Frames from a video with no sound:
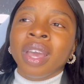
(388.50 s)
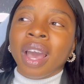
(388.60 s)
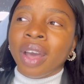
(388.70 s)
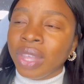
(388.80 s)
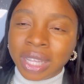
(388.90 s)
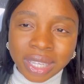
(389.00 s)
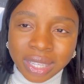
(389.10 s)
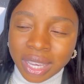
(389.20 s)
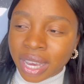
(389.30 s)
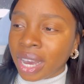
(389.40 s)
after
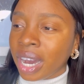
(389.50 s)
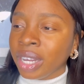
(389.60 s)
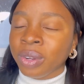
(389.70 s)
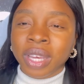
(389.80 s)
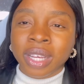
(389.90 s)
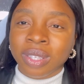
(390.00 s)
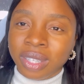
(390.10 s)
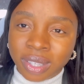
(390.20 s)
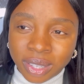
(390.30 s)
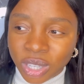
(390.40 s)
this year, I don't get to
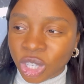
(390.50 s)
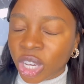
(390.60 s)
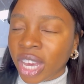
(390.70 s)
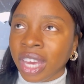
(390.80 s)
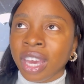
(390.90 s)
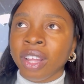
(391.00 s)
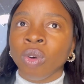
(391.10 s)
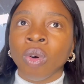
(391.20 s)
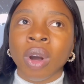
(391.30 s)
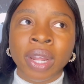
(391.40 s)
see this teacher again,
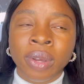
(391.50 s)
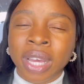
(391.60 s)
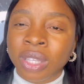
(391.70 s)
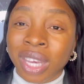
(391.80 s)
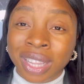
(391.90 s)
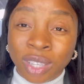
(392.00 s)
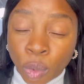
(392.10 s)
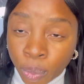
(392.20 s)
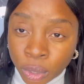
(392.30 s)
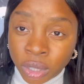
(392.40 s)
or I don't get this
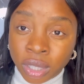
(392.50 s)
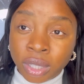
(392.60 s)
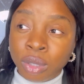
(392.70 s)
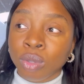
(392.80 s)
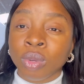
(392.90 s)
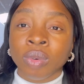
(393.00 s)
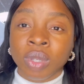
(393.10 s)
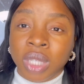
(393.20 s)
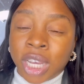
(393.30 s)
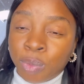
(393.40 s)
opportunity to do a
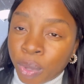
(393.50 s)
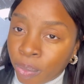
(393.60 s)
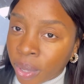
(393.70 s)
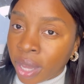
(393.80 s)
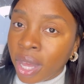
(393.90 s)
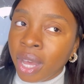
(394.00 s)
research paper.